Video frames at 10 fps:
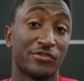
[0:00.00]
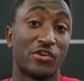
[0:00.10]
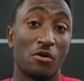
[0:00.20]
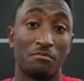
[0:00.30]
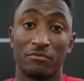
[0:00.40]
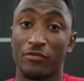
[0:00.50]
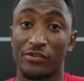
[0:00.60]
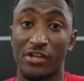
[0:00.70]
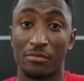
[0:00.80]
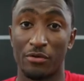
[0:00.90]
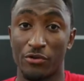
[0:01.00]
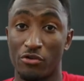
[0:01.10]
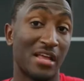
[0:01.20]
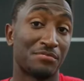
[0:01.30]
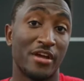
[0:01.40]
Periscope. For example,
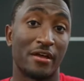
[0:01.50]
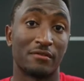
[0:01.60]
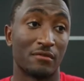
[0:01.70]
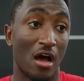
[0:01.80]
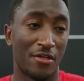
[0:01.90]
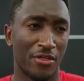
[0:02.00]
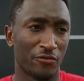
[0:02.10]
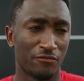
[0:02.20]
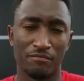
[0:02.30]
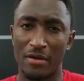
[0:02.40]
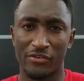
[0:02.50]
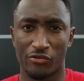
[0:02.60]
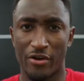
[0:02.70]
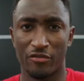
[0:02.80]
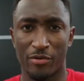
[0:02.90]
Snapchat. There, as a
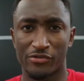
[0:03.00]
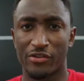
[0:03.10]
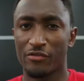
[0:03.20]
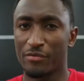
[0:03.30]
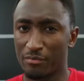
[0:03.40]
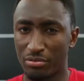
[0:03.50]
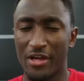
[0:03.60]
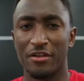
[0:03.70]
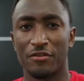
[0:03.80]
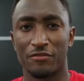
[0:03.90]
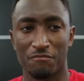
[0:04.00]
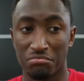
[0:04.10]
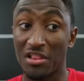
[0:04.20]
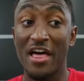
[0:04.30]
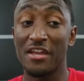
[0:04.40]
creative person, there have been plenty
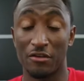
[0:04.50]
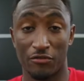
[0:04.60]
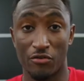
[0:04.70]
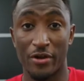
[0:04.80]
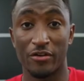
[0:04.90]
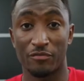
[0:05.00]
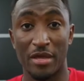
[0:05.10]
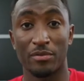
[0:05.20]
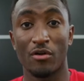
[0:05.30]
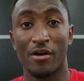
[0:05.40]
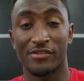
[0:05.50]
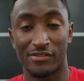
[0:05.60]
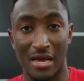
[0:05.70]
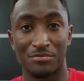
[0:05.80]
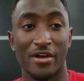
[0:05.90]
of creative people on
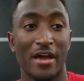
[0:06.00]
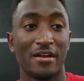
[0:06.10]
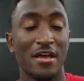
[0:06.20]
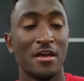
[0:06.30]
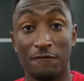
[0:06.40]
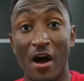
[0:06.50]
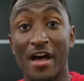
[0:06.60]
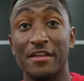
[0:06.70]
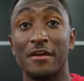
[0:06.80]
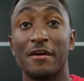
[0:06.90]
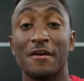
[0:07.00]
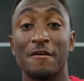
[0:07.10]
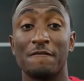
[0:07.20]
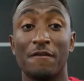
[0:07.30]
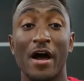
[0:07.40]
Snapchat. Vine.
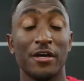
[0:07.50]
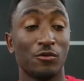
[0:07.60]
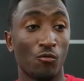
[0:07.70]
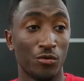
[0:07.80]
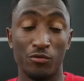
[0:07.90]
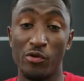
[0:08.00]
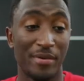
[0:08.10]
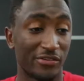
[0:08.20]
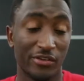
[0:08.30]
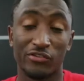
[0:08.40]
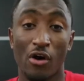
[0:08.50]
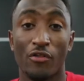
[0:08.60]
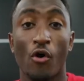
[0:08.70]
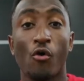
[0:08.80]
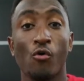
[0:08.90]
We basically saw
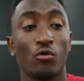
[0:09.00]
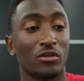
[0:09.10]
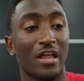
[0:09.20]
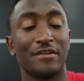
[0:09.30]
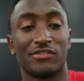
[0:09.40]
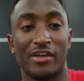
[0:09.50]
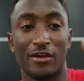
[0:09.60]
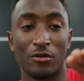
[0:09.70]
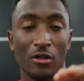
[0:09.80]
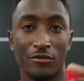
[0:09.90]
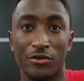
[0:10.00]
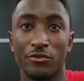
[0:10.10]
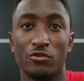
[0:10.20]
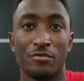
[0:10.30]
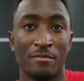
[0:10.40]
the whole life cycle of a
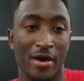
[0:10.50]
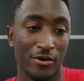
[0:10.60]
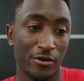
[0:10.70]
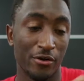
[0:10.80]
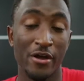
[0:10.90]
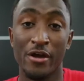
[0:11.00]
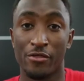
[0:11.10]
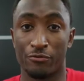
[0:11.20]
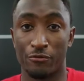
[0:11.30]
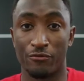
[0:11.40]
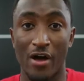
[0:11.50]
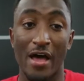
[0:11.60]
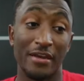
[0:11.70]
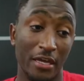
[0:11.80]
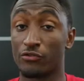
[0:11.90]
YouTube competitor through
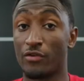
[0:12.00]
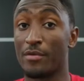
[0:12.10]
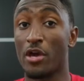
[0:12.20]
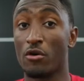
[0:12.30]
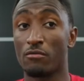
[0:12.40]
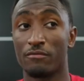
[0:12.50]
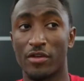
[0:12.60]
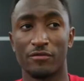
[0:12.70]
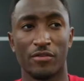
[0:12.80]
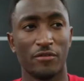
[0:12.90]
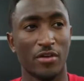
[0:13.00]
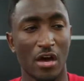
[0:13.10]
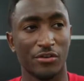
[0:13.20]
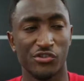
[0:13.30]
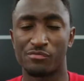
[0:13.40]
Vine. There's Vimeo. They've
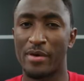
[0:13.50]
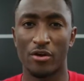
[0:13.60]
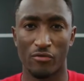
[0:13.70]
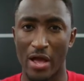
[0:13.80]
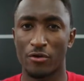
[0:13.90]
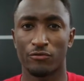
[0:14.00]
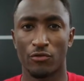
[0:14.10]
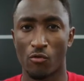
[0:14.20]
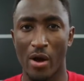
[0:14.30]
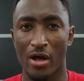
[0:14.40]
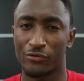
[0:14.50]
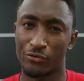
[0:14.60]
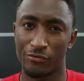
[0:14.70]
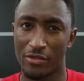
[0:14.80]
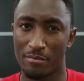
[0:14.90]
kind of just been around for a while,
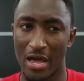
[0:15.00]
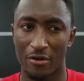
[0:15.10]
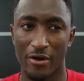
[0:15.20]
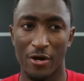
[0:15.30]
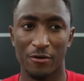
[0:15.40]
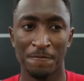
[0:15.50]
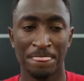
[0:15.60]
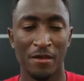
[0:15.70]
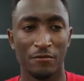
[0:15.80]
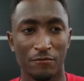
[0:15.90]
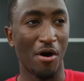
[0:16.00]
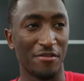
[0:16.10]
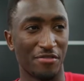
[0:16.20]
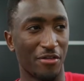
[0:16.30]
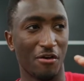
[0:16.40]
sort of in the background. But
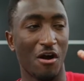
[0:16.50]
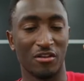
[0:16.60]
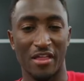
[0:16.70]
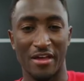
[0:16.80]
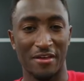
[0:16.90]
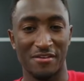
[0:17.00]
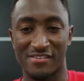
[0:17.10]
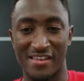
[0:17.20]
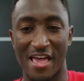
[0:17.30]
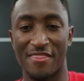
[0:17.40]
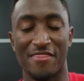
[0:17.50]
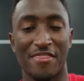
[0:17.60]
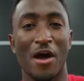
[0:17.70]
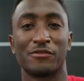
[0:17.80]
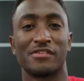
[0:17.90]
there are like
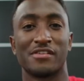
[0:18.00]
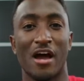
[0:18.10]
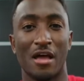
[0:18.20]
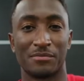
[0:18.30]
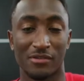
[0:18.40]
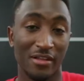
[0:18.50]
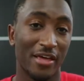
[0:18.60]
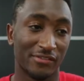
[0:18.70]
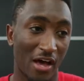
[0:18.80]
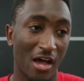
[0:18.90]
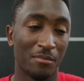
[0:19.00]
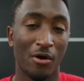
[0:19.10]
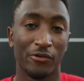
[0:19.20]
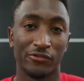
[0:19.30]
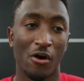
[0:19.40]
10,000 times less
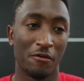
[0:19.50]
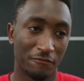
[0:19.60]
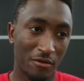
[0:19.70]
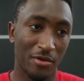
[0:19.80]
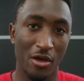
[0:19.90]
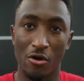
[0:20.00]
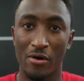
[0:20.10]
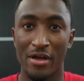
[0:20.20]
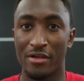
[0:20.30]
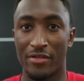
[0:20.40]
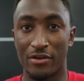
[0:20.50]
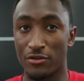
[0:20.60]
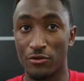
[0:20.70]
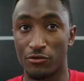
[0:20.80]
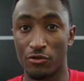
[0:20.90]
eyeballs on Vimeo than
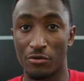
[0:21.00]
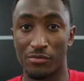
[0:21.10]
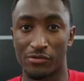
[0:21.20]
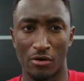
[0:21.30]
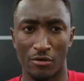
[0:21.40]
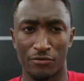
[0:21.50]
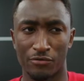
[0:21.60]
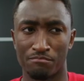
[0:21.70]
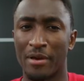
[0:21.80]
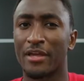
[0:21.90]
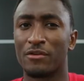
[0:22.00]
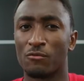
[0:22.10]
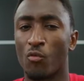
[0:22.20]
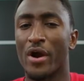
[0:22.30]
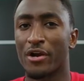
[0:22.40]
YouTube. So if you're
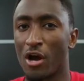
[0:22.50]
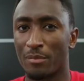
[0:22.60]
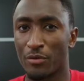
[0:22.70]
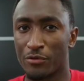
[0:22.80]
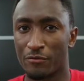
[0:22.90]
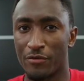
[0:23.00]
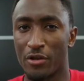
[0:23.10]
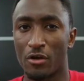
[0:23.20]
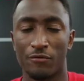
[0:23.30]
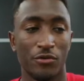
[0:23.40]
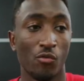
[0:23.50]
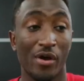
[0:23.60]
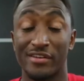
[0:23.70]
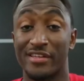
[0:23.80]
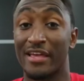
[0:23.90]
picking where to upload your video, if you
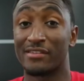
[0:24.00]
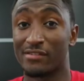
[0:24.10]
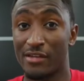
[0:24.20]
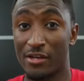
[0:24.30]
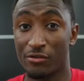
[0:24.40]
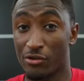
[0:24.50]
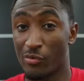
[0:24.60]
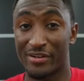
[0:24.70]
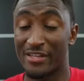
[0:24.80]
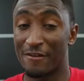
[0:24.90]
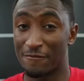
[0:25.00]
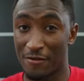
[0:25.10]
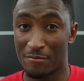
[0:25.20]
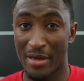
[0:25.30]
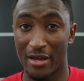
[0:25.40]
want it to get seen or you want it to get
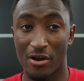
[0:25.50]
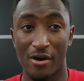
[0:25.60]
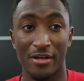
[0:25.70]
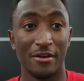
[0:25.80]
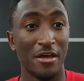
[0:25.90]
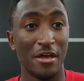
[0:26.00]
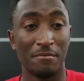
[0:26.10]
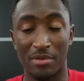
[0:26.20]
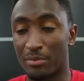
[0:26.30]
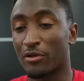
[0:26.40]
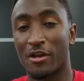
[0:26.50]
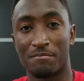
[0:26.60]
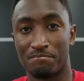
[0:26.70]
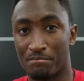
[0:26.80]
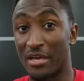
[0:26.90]
feedback on it, people are gonna
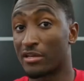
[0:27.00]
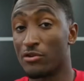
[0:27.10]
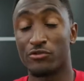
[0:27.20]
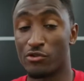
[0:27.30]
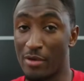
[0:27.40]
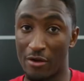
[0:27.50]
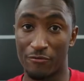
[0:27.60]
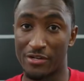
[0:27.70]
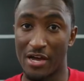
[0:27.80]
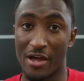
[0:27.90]
pick YouTube every